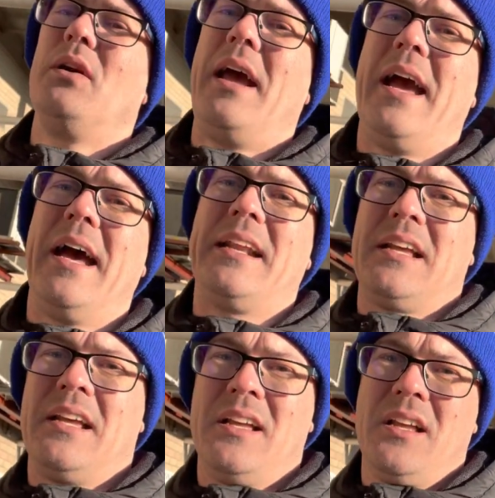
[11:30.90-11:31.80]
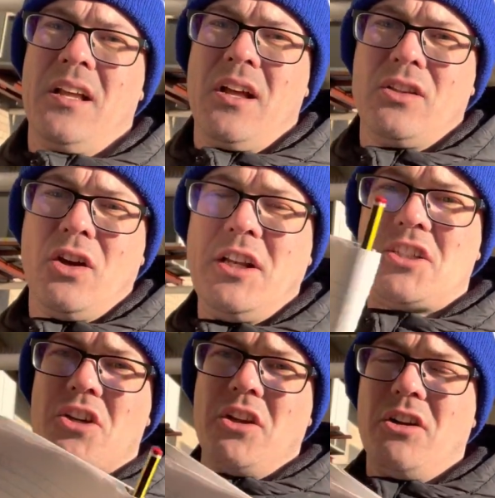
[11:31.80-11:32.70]
to head down to
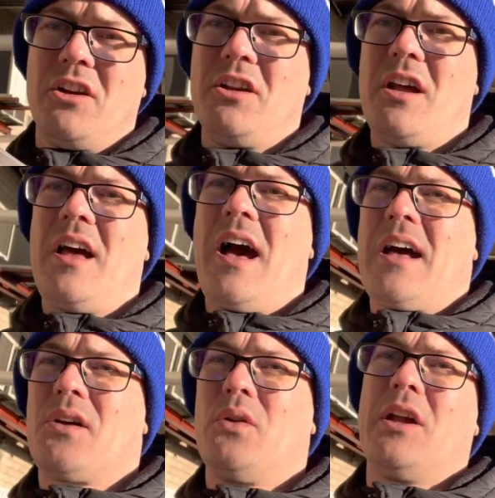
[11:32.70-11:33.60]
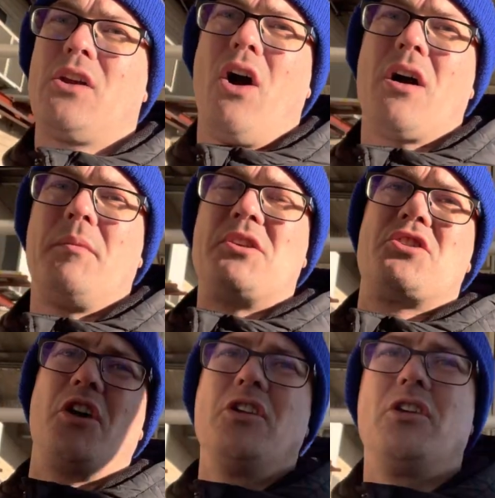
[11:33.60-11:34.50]
Sunderland. I'm going to talk about
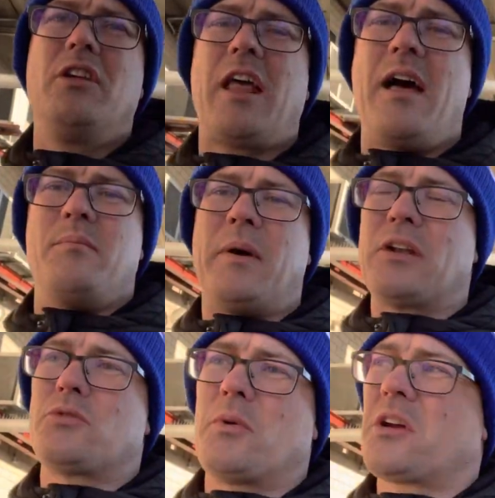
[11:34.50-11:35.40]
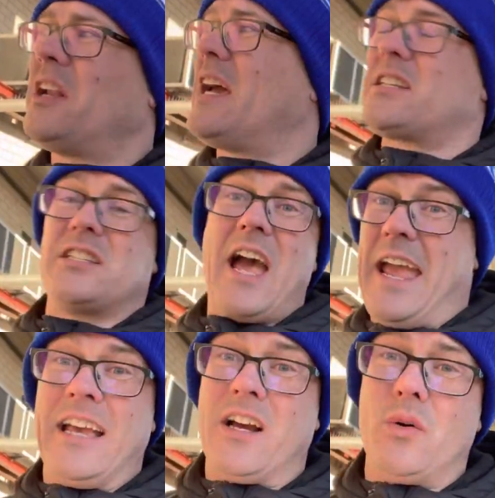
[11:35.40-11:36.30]
Sunderland and Middlesbrough connections. I
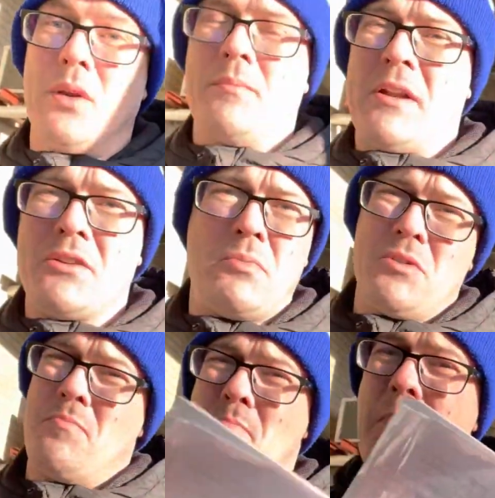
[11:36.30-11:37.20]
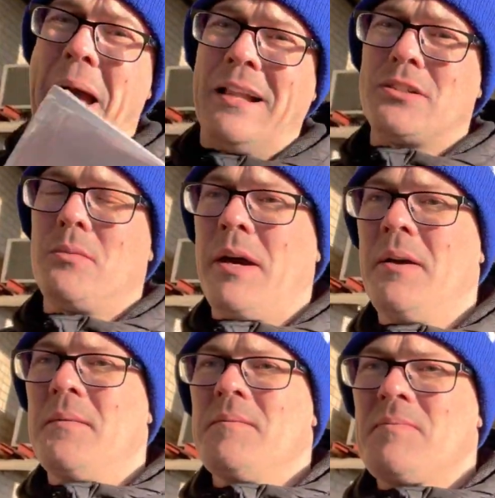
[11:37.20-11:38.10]
ain't going to Middlesbrough, it's miles away.
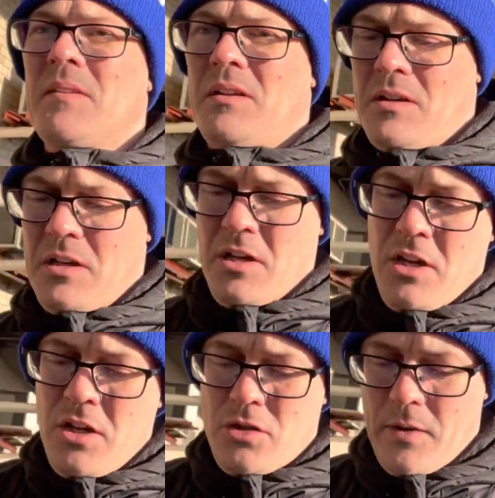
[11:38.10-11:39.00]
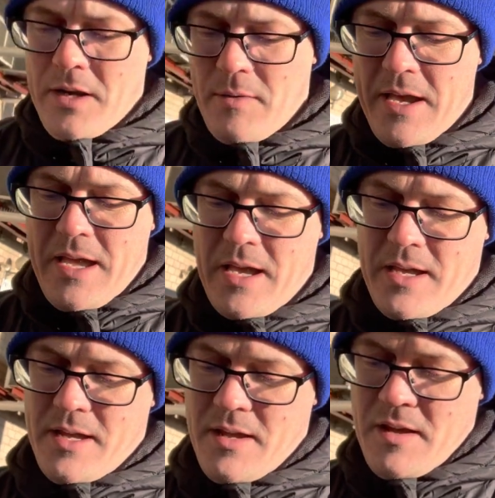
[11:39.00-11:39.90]
So anyway,
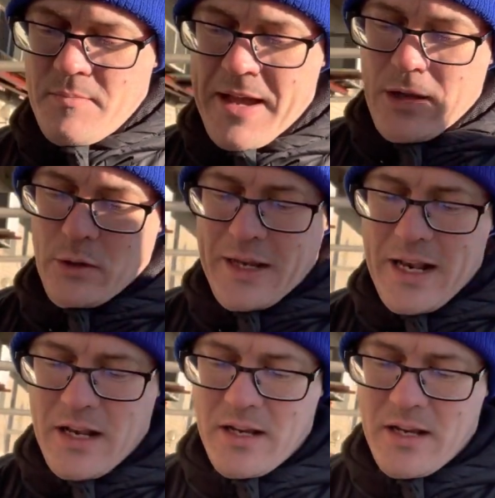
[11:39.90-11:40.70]
Michael O'Neill,